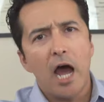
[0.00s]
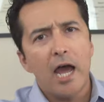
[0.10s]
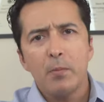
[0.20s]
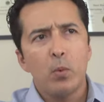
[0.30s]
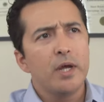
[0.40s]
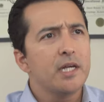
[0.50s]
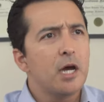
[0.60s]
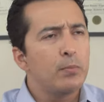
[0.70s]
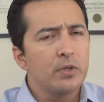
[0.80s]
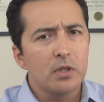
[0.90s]
I'm waking
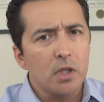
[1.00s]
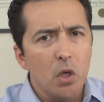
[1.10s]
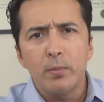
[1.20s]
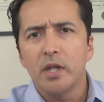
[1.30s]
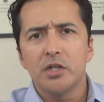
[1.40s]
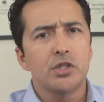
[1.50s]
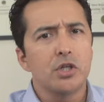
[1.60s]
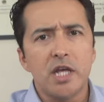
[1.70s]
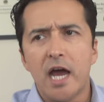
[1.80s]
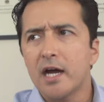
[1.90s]
up with a low blood
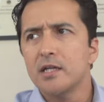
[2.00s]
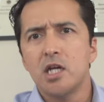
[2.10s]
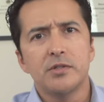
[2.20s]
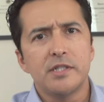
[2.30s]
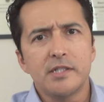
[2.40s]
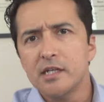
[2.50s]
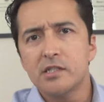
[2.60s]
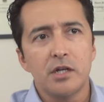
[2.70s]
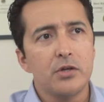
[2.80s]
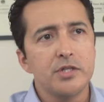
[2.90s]
sugar, doc. You know, since I
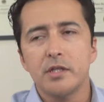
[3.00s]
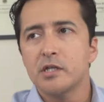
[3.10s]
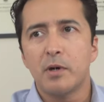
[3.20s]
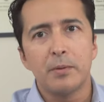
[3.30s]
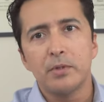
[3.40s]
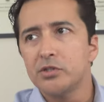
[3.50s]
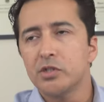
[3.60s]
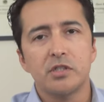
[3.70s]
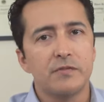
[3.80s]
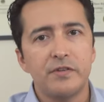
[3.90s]
start using this, my blood
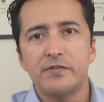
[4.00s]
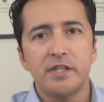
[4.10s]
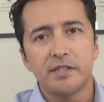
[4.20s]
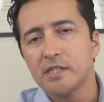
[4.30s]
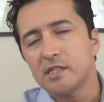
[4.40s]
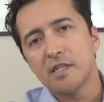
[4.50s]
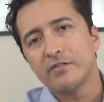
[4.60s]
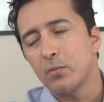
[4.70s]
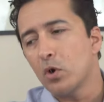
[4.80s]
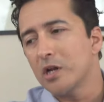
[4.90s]
sugar's in the 50s, 60s
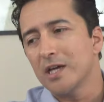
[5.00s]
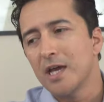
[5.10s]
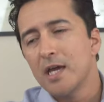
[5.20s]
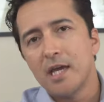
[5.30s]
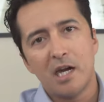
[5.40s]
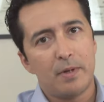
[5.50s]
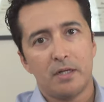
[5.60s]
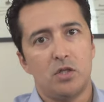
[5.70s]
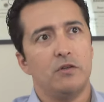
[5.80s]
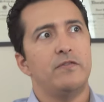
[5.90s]
every morning. And I'm
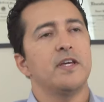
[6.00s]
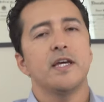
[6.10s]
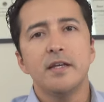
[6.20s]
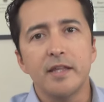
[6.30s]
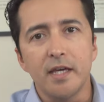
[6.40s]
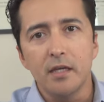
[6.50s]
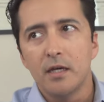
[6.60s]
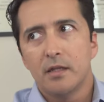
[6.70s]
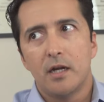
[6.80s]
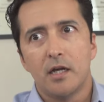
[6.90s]
like, do you feel anything?
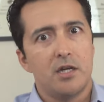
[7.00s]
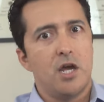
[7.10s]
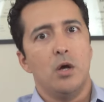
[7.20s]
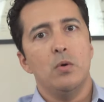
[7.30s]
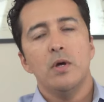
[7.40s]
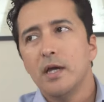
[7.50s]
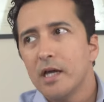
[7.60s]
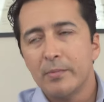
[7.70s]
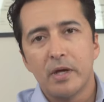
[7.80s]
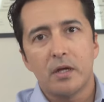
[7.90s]
They're like, no.
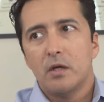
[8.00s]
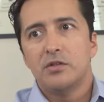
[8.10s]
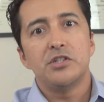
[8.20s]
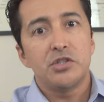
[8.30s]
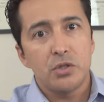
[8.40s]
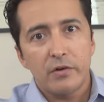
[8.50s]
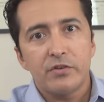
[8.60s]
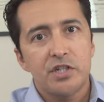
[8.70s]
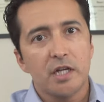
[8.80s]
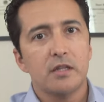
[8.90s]
I'm like, did you
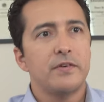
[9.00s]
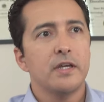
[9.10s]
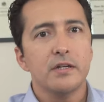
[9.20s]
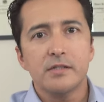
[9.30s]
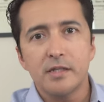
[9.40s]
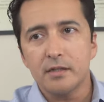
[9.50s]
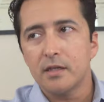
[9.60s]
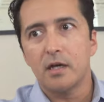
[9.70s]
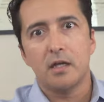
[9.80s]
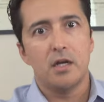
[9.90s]
ever check the finger stick?
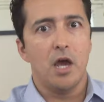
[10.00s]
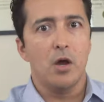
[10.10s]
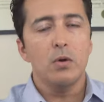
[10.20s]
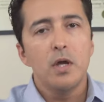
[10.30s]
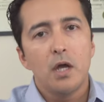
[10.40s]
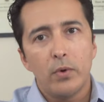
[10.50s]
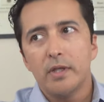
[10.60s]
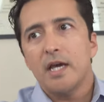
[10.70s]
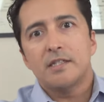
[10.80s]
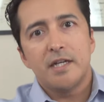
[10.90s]
They're like, no.
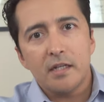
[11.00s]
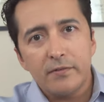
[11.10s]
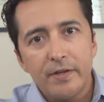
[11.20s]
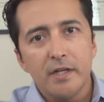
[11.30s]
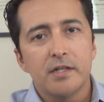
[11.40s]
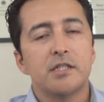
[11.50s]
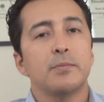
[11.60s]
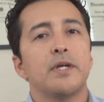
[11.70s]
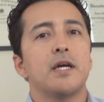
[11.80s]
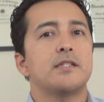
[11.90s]
Well, yeah, check the finger
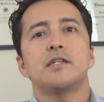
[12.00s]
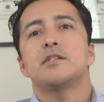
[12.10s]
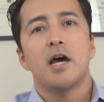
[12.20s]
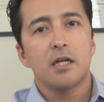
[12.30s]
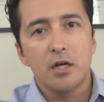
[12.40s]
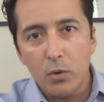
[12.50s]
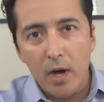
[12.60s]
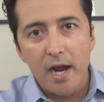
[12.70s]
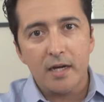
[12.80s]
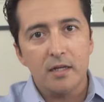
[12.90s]
stick because it's not
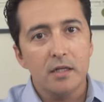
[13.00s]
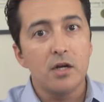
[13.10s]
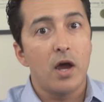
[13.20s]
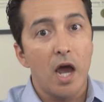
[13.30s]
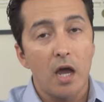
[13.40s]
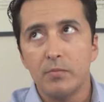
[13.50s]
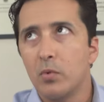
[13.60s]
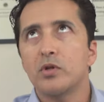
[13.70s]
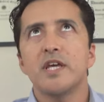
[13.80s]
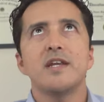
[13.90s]
correct. You know,
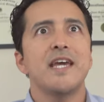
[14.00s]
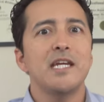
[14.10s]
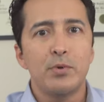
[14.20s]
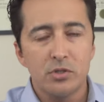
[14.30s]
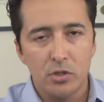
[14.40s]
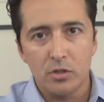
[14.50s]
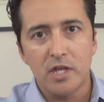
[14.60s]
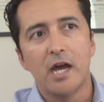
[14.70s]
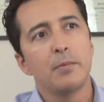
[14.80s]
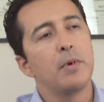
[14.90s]
more than 80% of the
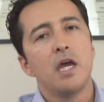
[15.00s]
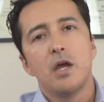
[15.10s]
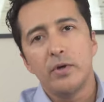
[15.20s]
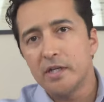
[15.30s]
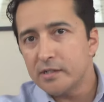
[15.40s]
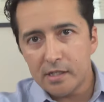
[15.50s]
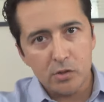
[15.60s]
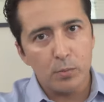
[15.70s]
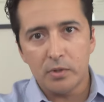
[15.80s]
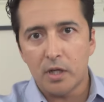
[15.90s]
time, when it says
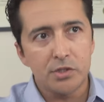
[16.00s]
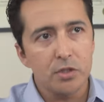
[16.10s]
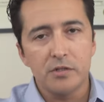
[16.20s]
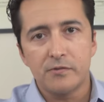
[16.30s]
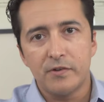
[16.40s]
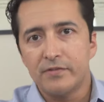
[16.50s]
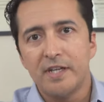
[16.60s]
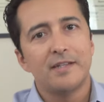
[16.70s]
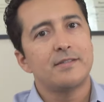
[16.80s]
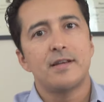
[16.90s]
your blood sugar is 50,
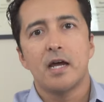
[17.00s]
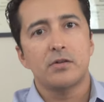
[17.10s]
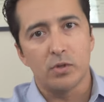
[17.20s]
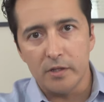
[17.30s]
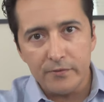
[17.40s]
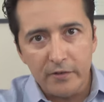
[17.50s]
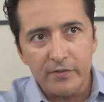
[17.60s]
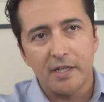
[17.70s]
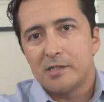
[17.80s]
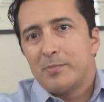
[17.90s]
it's not really
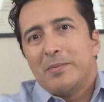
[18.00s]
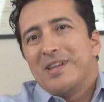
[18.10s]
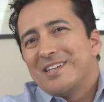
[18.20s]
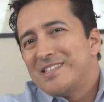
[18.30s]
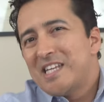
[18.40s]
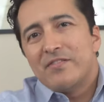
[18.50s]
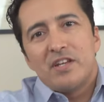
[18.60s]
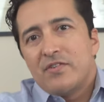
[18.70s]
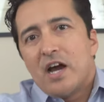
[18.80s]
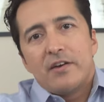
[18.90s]
50. It's maybe like
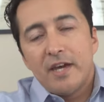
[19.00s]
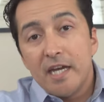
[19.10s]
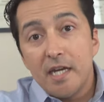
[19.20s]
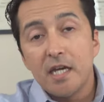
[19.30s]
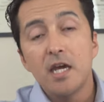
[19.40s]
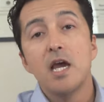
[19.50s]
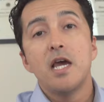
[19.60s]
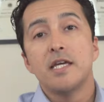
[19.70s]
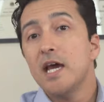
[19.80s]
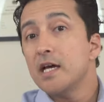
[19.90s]
75, 80.
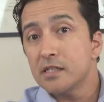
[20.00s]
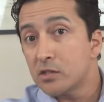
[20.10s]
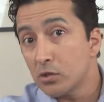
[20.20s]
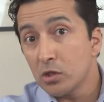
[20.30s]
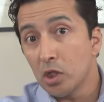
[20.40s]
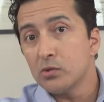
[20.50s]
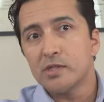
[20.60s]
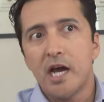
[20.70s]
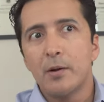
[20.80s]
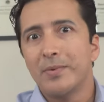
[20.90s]
Yes, it's on the low
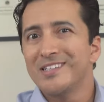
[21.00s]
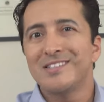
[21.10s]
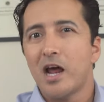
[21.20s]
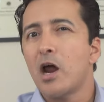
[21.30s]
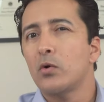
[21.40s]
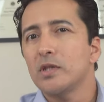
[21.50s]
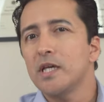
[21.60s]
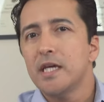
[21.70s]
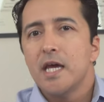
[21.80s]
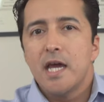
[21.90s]
side, but it's not
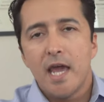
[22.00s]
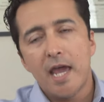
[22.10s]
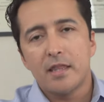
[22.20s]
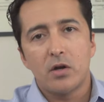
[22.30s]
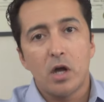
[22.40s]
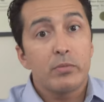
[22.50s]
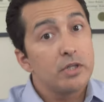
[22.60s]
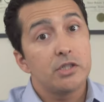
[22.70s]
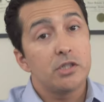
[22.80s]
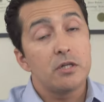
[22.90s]
really at the number
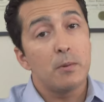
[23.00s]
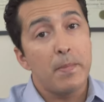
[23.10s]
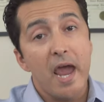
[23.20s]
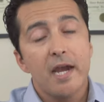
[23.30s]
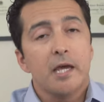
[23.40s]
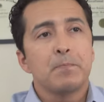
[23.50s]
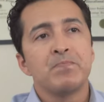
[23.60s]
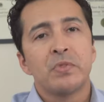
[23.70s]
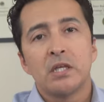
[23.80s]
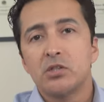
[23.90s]
that you need to panic.
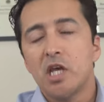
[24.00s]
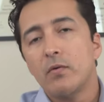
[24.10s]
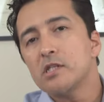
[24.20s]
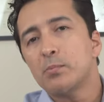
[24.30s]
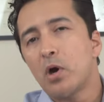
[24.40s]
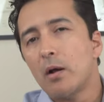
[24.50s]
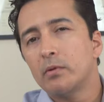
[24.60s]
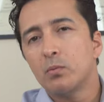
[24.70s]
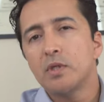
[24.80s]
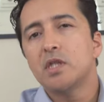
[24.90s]
So that was the
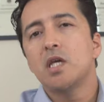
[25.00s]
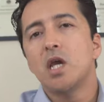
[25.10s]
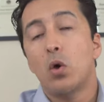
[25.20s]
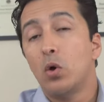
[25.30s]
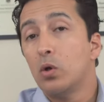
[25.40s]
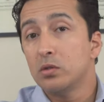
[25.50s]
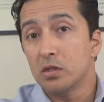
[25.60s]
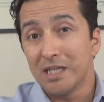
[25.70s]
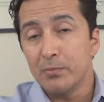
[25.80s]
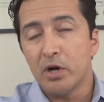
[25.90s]
problem with the old
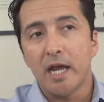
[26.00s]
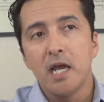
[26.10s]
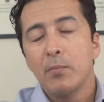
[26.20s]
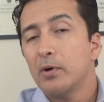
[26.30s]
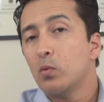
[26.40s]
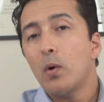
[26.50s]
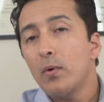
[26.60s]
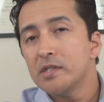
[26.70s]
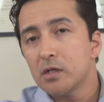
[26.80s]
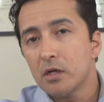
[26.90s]
Libre. But what
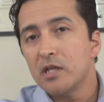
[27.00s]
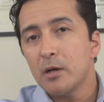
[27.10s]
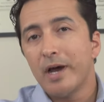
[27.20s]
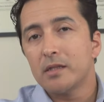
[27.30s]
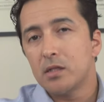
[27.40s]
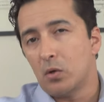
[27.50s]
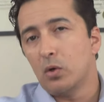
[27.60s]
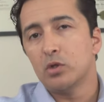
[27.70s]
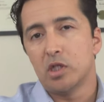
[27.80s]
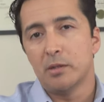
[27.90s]
was the good thing about the
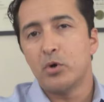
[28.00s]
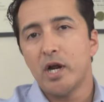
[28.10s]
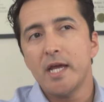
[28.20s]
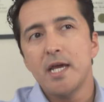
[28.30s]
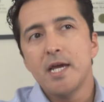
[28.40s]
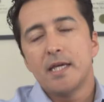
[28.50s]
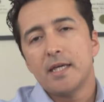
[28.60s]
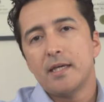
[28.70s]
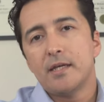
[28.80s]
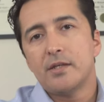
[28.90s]
old Libre
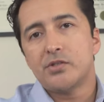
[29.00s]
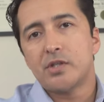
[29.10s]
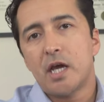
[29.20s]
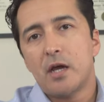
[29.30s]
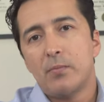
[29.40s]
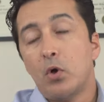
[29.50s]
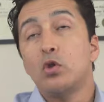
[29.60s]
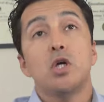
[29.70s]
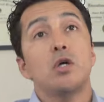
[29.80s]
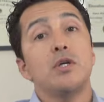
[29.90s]
is,
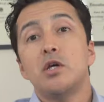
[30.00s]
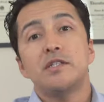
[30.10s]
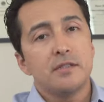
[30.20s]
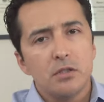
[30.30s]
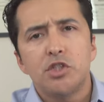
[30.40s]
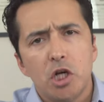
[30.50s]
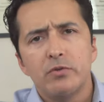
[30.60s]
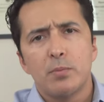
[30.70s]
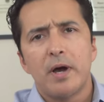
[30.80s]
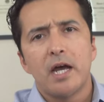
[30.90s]
although, you know, it still
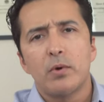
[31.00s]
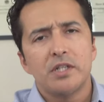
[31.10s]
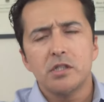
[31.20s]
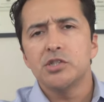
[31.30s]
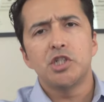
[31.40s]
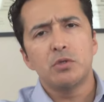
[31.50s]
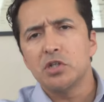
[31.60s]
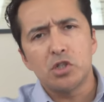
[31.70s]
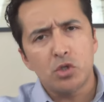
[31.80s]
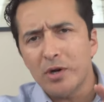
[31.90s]
showed you, by the way, it still showed
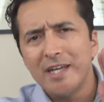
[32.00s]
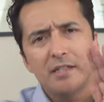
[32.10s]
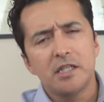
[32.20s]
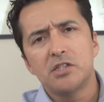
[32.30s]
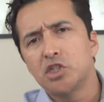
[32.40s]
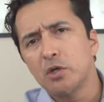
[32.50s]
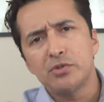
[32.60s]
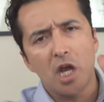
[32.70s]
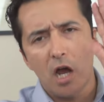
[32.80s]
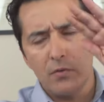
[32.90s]
the trends. It
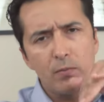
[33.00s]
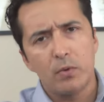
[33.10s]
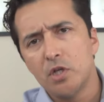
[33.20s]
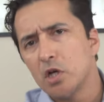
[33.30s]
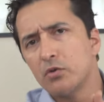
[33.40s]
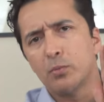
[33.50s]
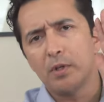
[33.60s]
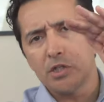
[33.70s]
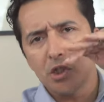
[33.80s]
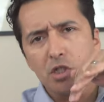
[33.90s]
shows you how, you know, your
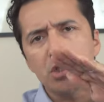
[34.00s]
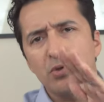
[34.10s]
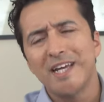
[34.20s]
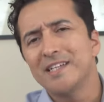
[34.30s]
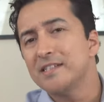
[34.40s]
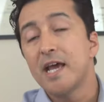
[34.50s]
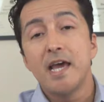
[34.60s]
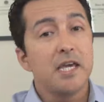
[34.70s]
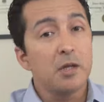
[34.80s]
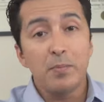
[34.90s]
blood sugar trends.
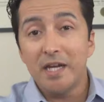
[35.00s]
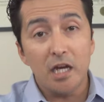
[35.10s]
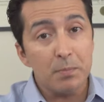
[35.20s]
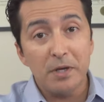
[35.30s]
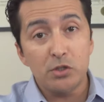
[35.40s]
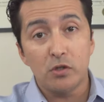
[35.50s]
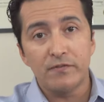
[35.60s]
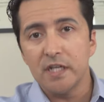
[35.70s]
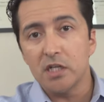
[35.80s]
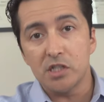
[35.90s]
It may not match your
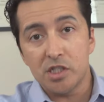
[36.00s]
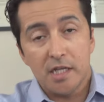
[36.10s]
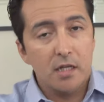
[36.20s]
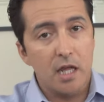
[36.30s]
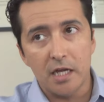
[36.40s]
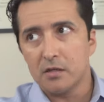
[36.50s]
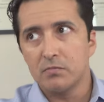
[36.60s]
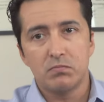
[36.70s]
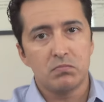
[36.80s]
finger stick like